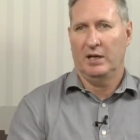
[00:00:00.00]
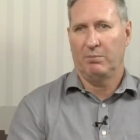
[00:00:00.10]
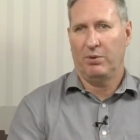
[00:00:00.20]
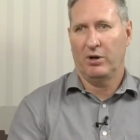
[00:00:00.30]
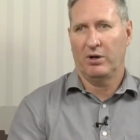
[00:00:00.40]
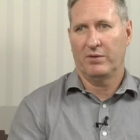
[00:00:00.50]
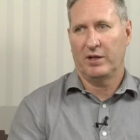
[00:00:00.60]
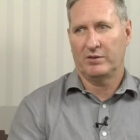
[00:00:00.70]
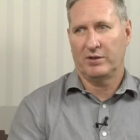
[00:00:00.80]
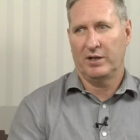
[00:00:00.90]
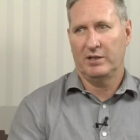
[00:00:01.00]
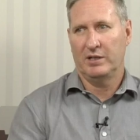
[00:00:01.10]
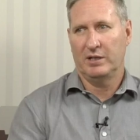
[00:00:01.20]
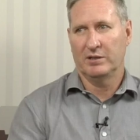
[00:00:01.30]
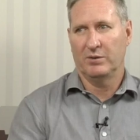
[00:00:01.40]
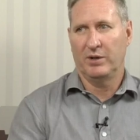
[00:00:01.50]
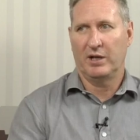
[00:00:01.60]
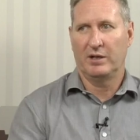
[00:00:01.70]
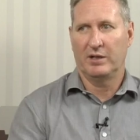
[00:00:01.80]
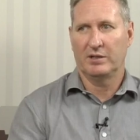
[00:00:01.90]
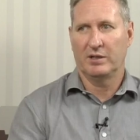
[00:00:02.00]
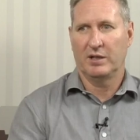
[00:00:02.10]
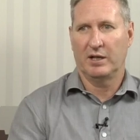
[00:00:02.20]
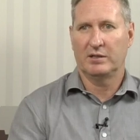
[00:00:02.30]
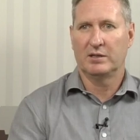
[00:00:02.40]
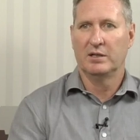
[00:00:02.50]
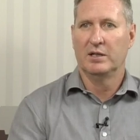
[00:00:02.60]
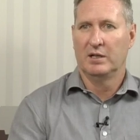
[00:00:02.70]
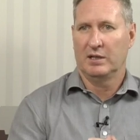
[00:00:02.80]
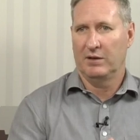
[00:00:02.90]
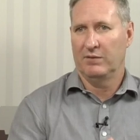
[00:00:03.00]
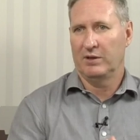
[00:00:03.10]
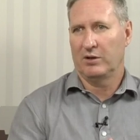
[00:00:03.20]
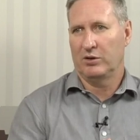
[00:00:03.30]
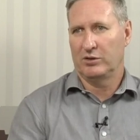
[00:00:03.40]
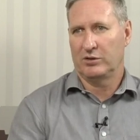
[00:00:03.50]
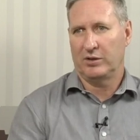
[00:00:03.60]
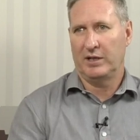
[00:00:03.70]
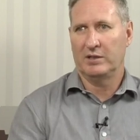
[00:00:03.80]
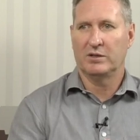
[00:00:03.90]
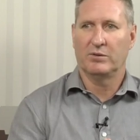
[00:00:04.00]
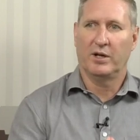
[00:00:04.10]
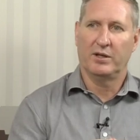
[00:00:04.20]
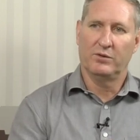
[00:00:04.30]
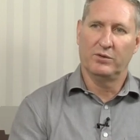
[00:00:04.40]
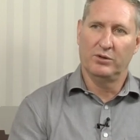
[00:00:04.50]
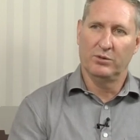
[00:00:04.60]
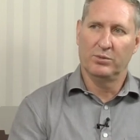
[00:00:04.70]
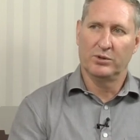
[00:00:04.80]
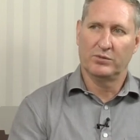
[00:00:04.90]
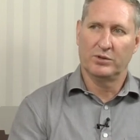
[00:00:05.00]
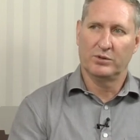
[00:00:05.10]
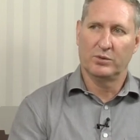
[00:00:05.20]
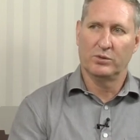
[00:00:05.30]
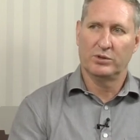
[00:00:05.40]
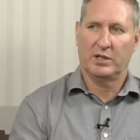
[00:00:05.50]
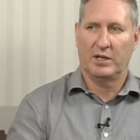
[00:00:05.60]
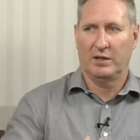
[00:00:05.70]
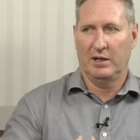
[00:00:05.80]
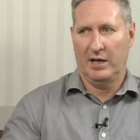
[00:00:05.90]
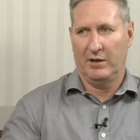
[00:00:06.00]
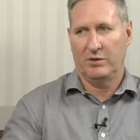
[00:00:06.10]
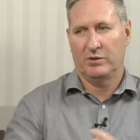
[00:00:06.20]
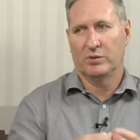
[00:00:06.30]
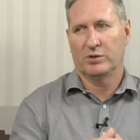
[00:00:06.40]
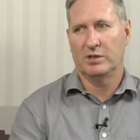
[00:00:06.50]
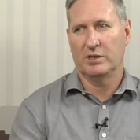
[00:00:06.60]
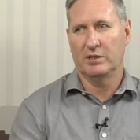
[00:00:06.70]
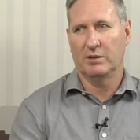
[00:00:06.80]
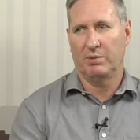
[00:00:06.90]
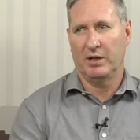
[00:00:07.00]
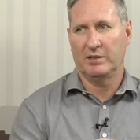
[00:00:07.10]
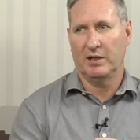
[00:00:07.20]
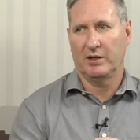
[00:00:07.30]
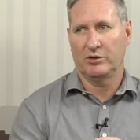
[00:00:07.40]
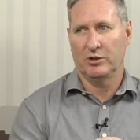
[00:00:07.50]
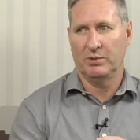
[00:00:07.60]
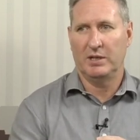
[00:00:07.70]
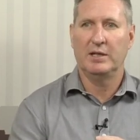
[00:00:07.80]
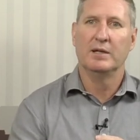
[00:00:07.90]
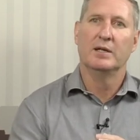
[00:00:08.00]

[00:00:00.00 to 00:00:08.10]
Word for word: And part of that strategy is a recognition that given the constraints around the renewables resource and the land resources in a place like Germany,